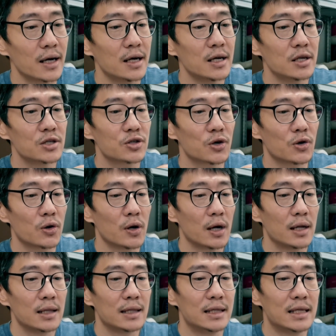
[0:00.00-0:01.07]
So
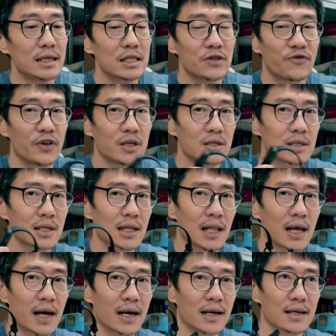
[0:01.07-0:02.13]
this feels
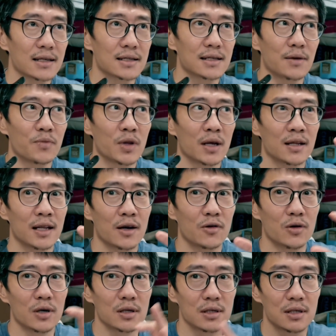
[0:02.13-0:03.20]
like something that
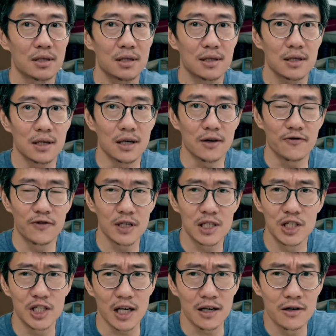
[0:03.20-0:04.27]
was a first
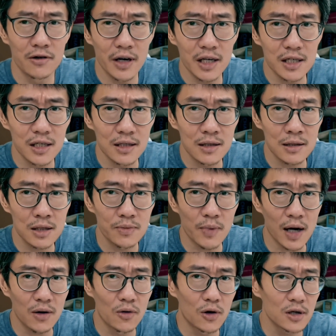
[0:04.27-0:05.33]
generation
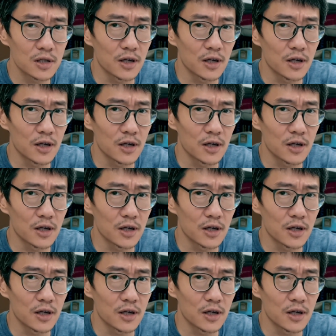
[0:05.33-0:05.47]
smartwatch,